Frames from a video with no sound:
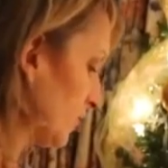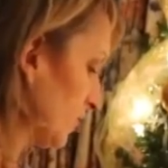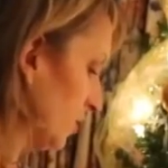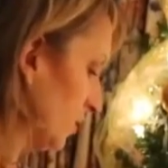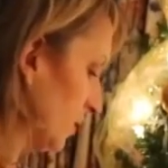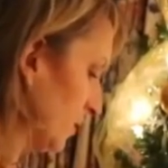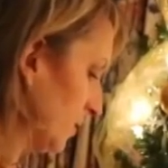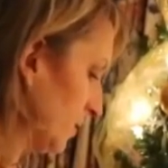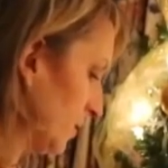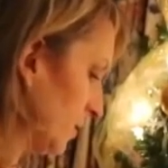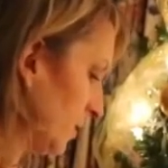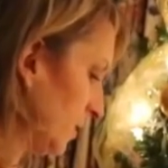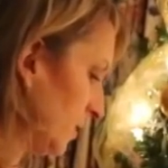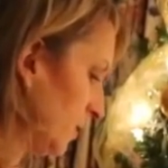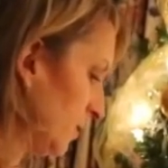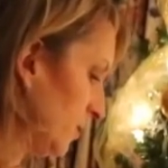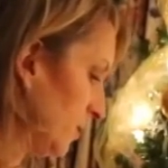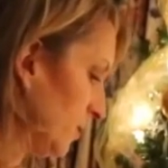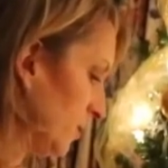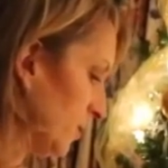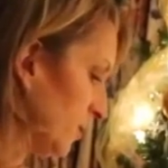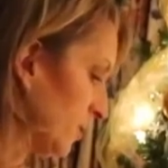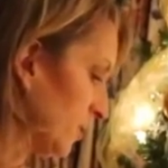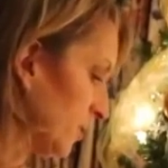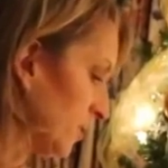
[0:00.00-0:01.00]
just
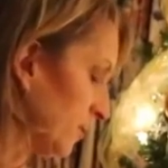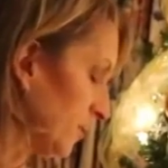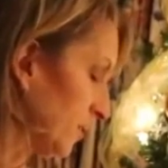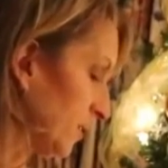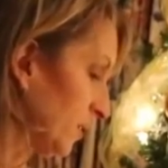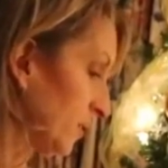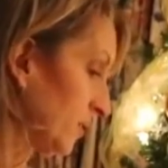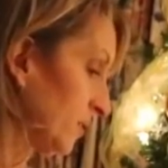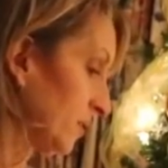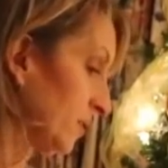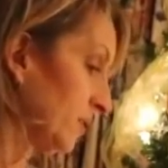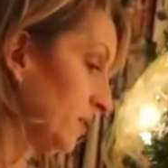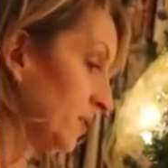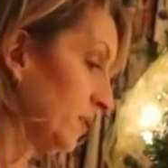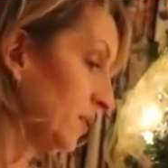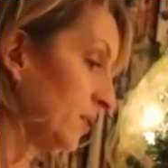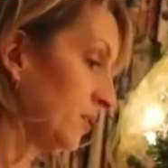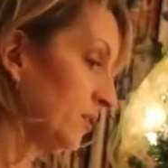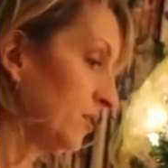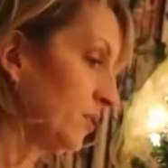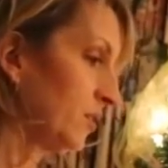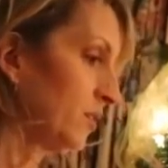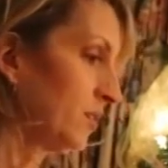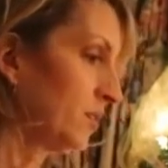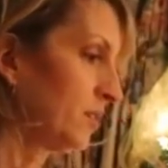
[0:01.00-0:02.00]
easier because it's
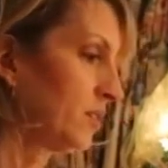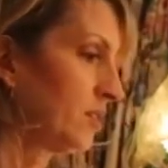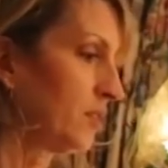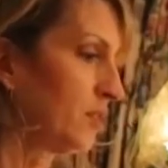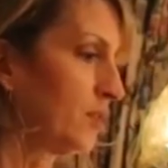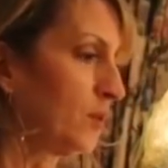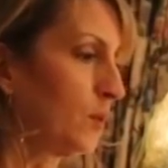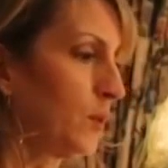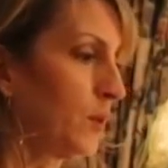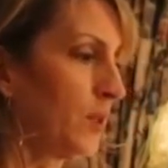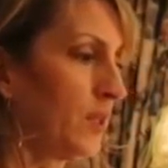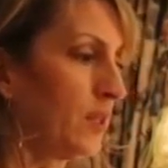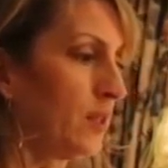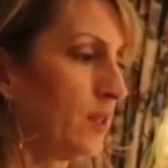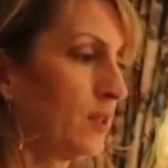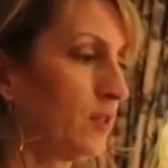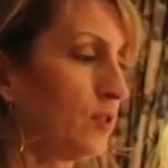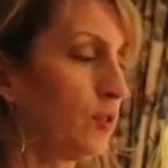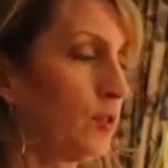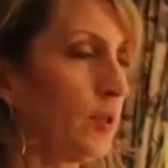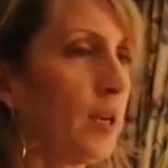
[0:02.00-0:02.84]
easier to deal with.